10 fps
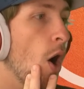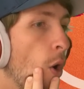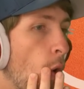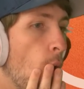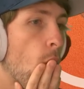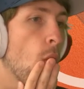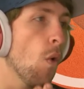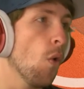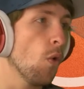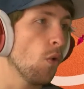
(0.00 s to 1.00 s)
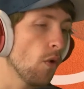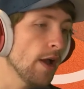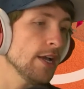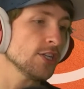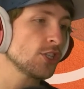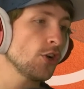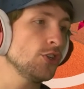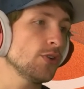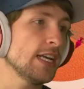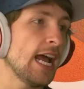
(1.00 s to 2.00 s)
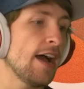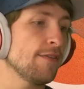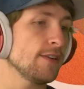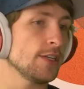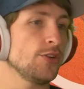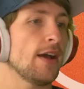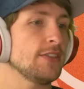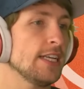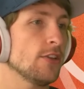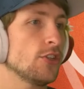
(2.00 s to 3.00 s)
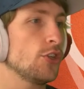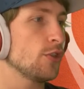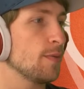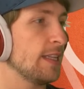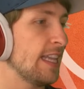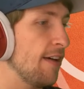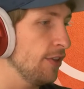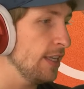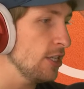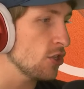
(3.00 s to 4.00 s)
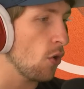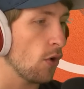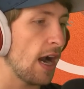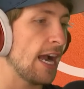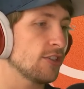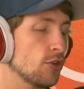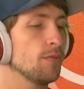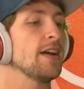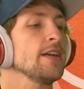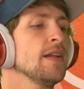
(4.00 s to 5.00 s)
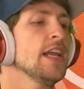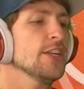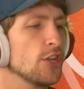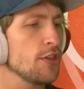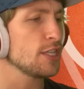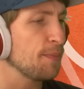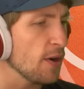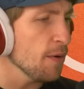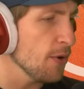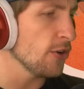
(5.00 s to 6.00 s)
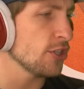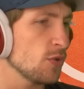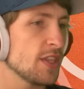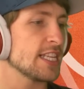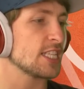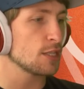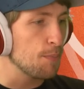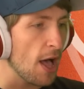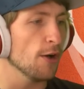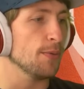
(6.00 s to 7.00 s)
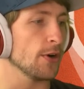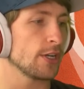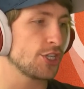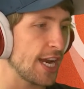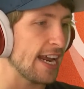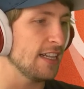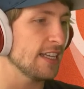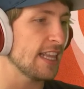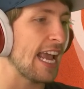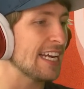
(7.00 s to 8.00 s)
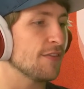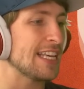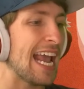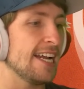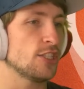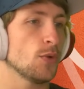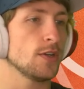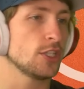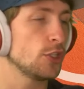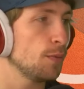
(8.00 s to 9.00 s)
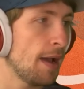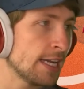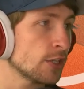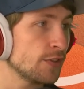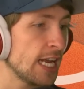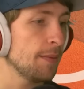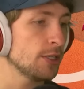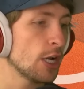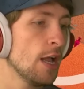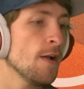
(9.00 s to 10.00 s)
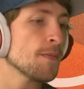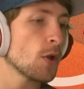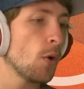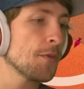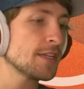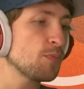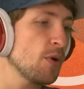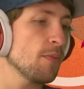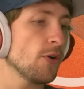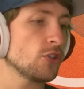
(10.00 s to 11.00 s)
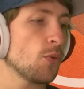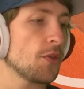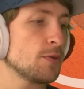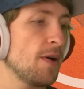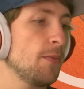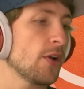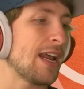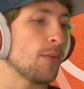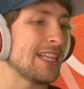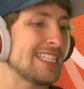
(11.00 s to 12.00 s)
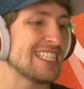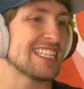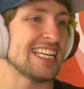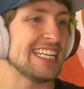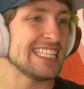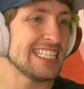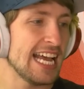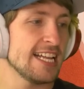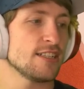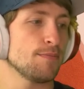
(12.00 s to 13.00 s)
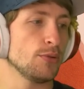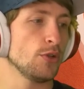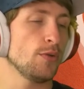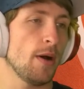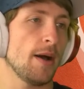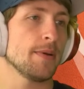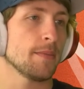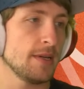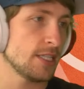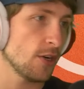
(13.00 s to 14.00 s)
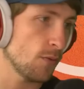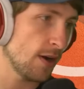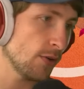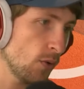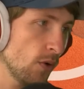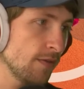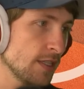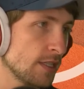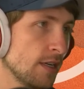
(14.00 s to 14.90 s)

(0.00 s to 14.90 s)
Ooh. So you can have, you have to either choose Malevolence or Astral Might. So the Spirit merges with the Spellbook, channeling the hand of the Ancient One to do massive damage, or the Spirit merges with the Spellbook and releases an intense balloon-popping mist around Corvus.